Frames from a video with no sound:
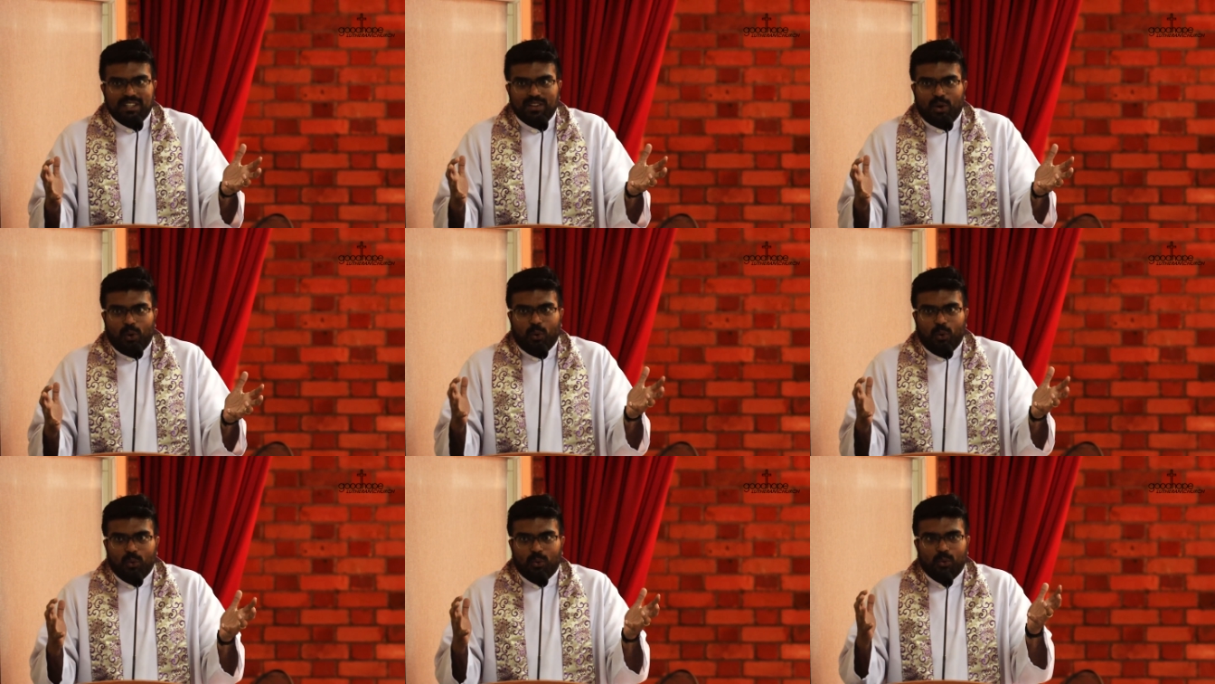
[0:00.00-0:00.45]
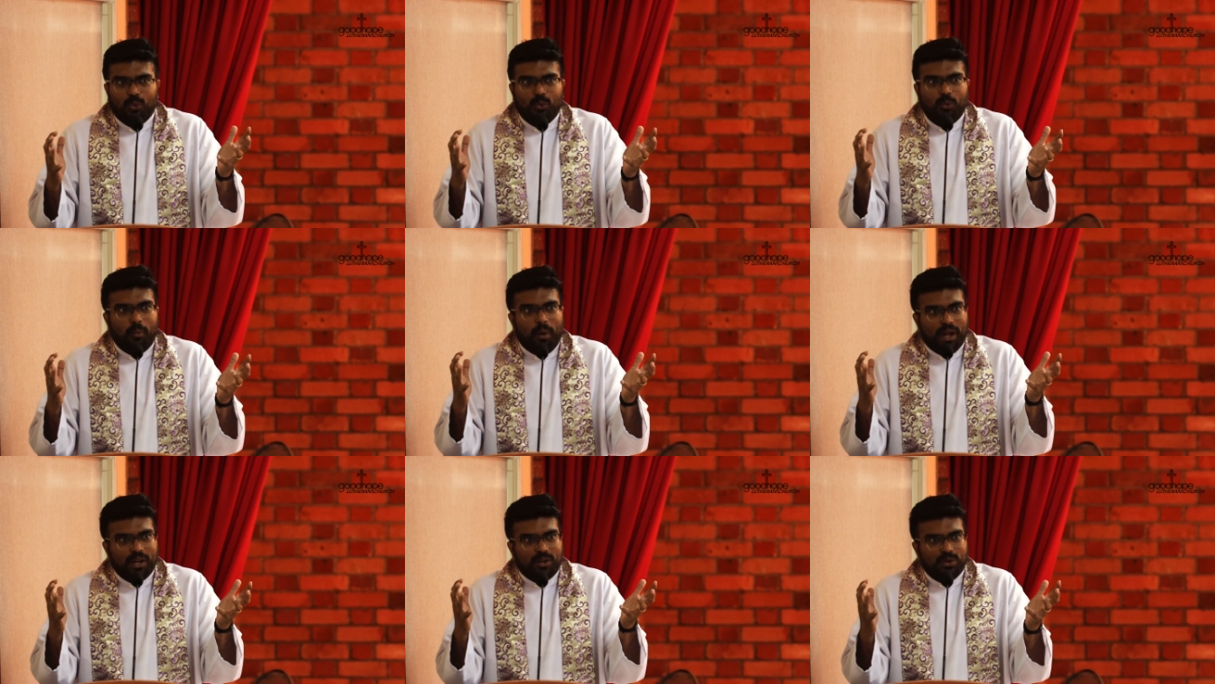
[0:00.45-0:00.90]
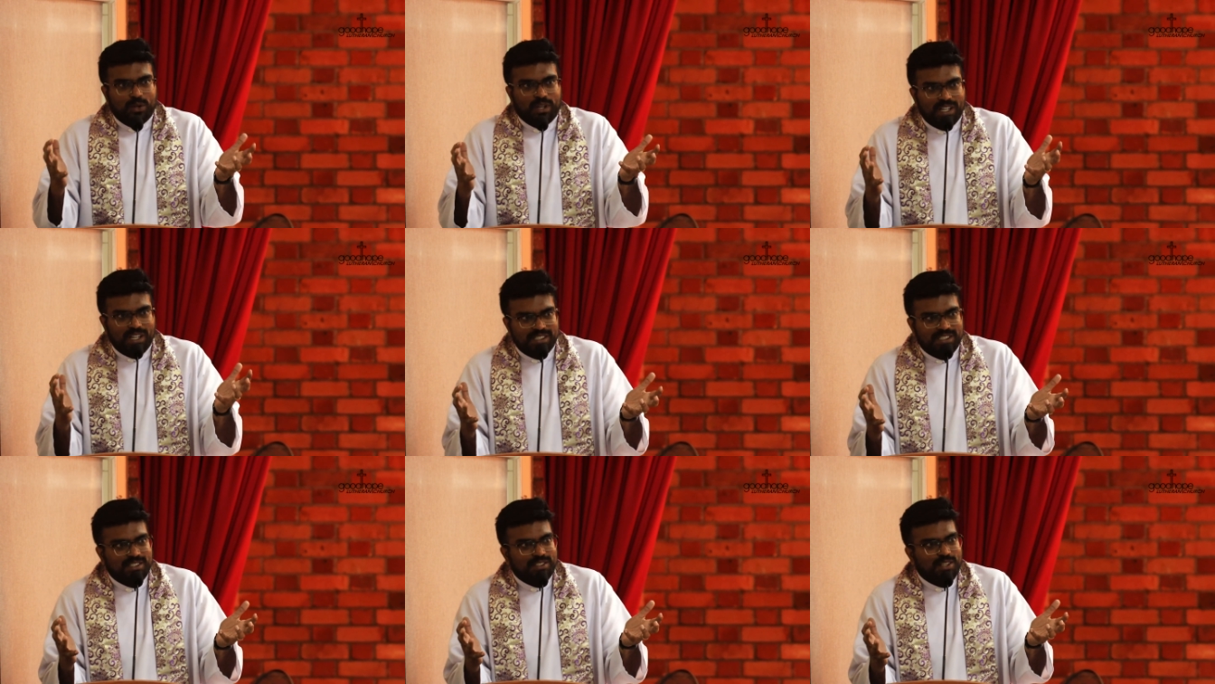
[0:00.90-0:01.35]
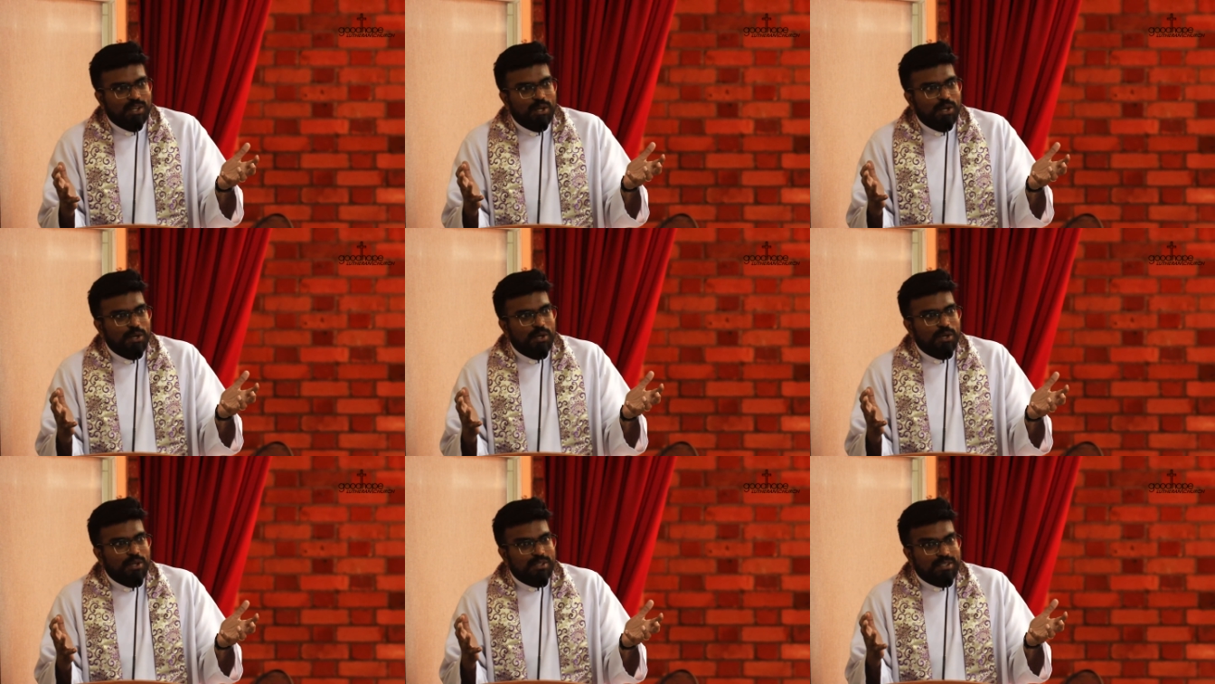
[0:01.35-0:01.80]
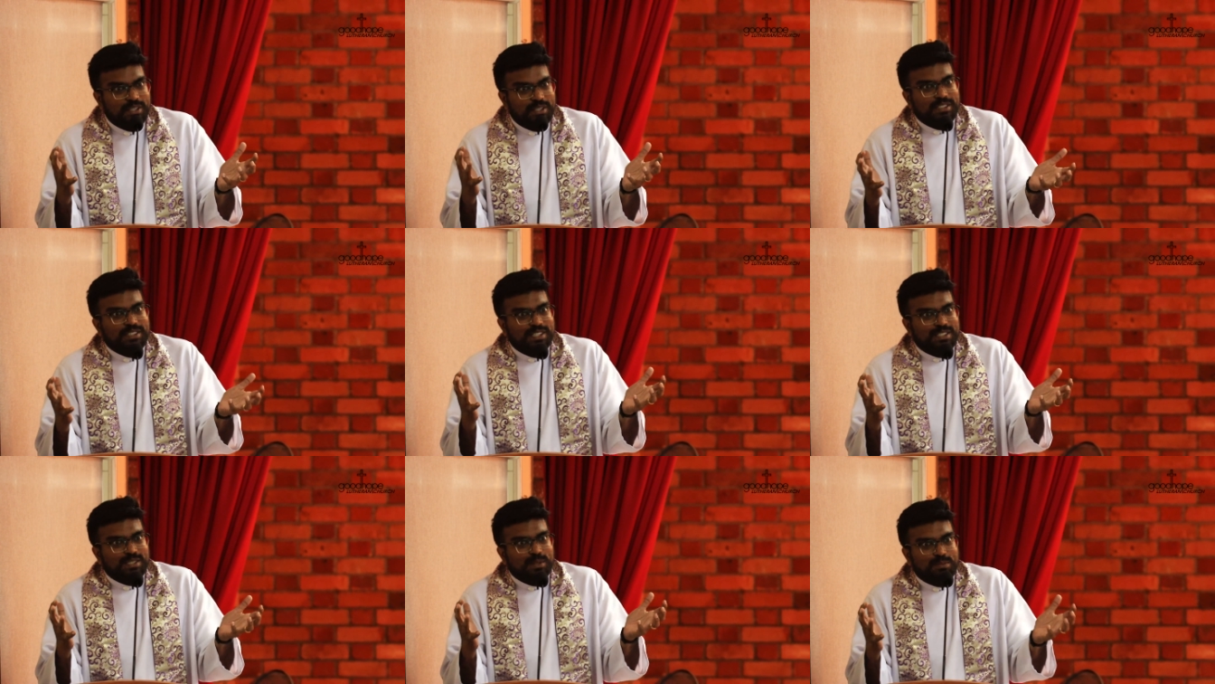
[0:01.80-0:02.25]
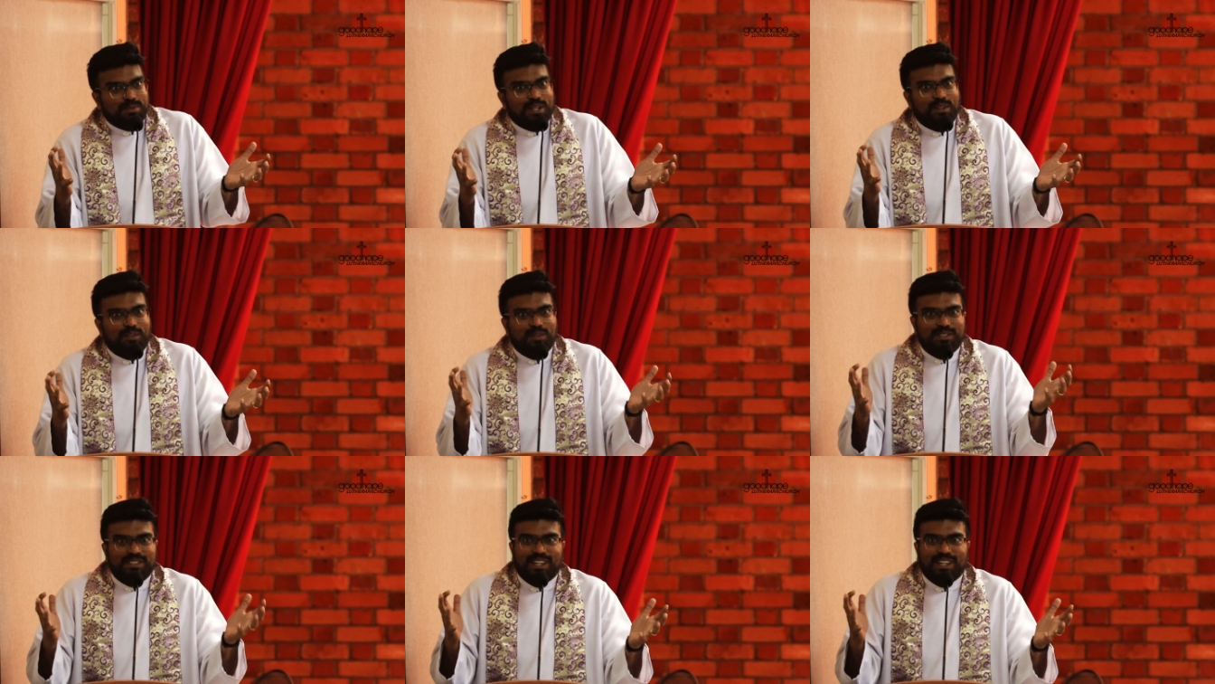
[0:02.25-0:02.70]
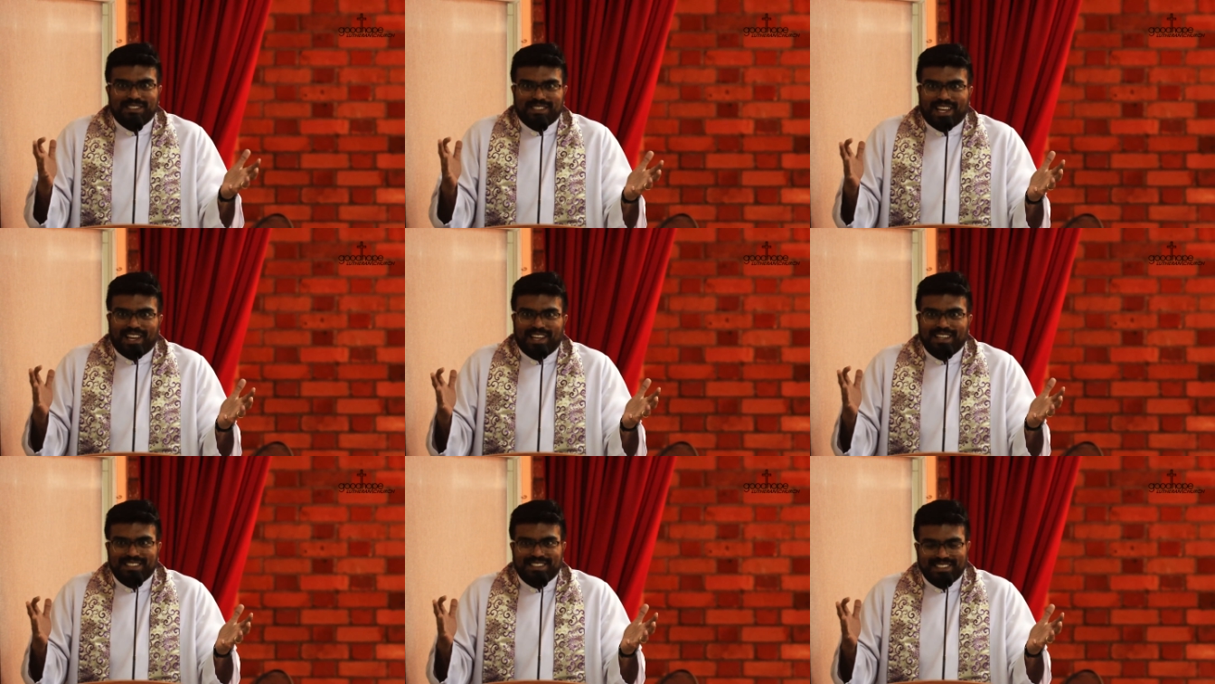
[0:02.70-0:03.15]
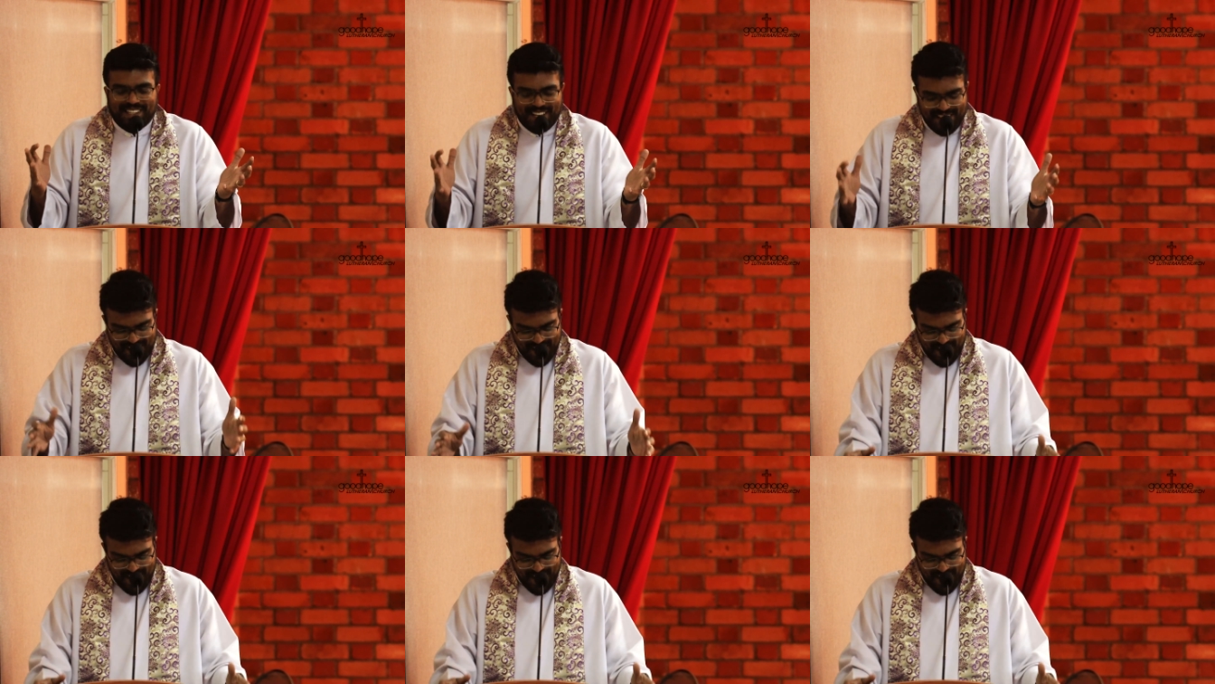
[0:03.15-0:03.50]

Oh my goodness. Jesus himself is asking us.